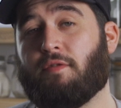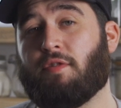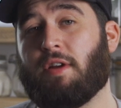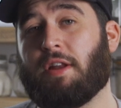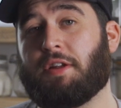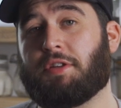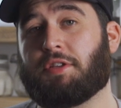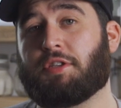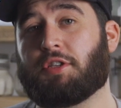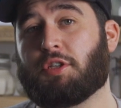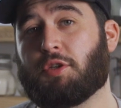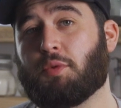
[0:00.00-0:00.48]

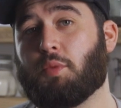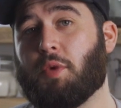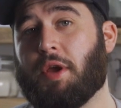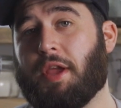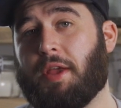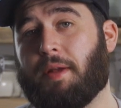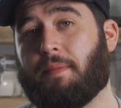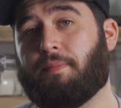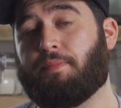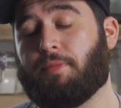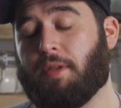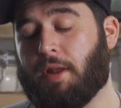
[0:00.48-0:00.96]
really
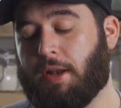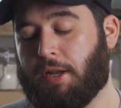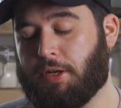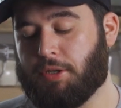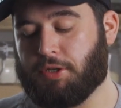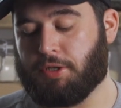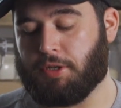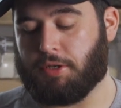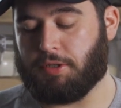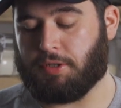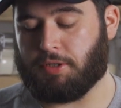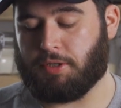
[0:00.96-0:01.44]
sweet and
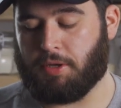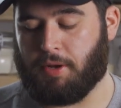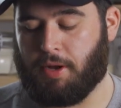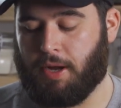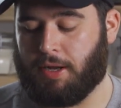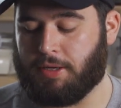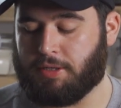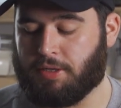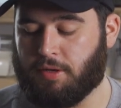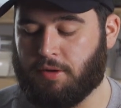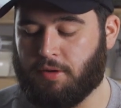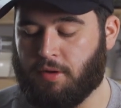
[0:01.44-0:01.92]
delicious, so
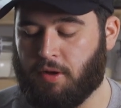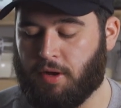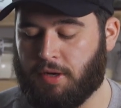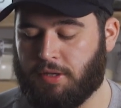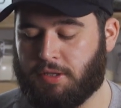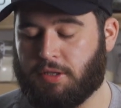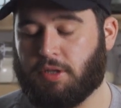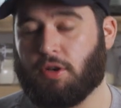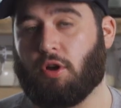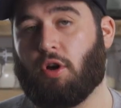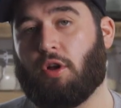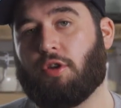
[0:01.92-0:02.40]
that's a
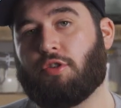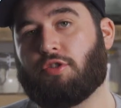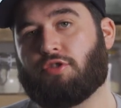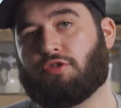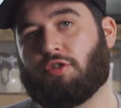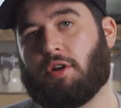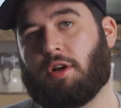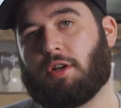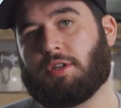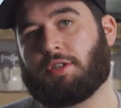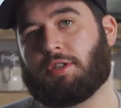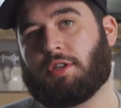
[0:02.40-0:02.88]
nice
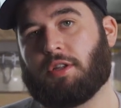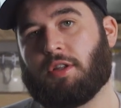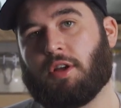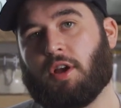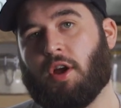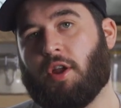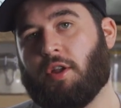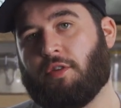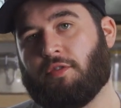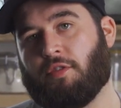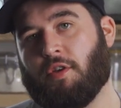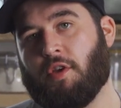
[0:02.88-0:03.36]
contrast to the
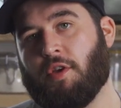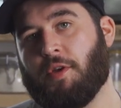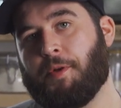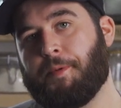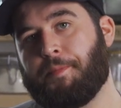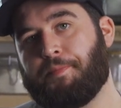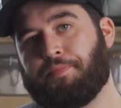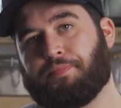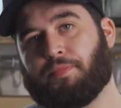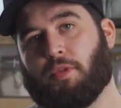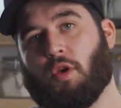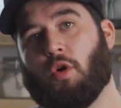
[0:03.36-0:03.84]
kind of
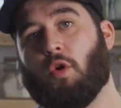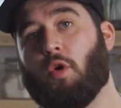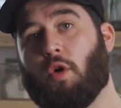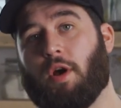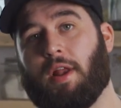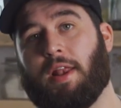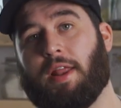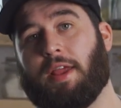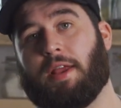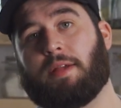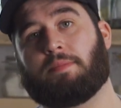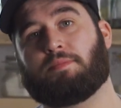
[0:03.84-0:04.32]

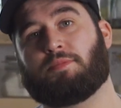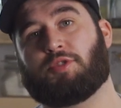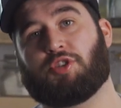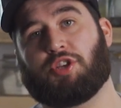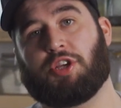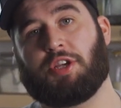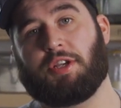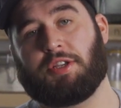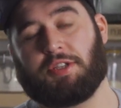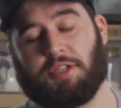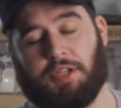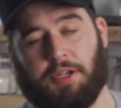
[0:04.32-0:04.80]
oily,
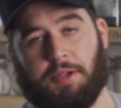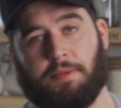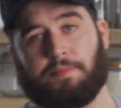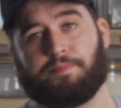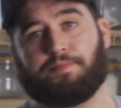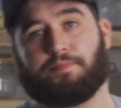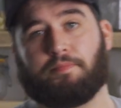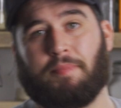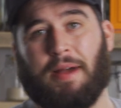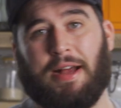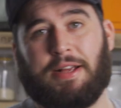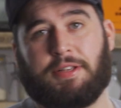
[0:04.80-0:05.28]
cheesy
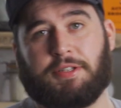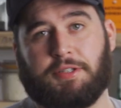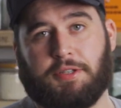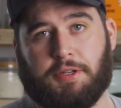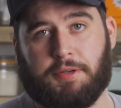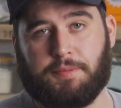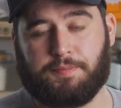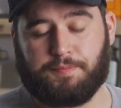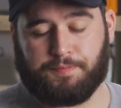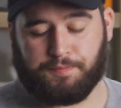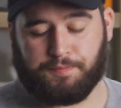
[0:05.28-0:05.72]
pasta.